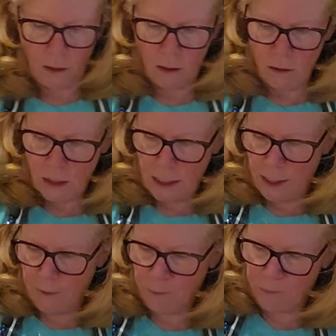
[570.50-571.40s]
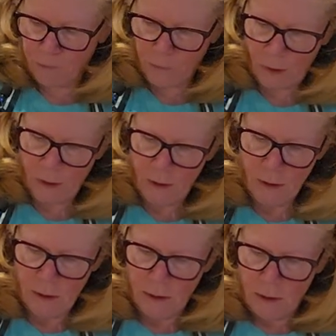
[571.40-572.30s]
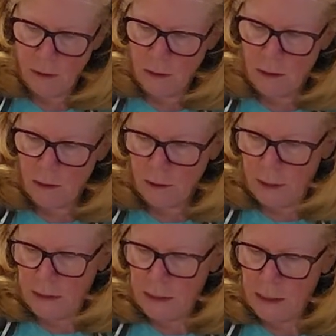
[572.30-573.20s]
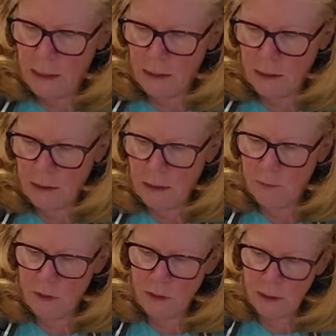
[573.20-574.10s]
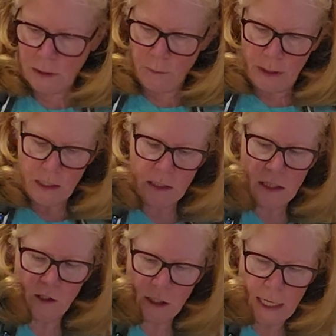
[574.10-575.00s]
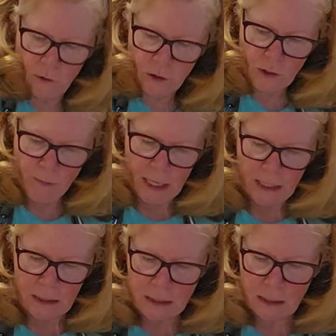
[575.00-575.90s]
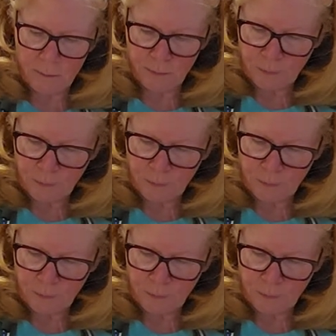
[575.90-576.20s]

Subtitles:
Okay. All right. It seems a little bit easier now to mix.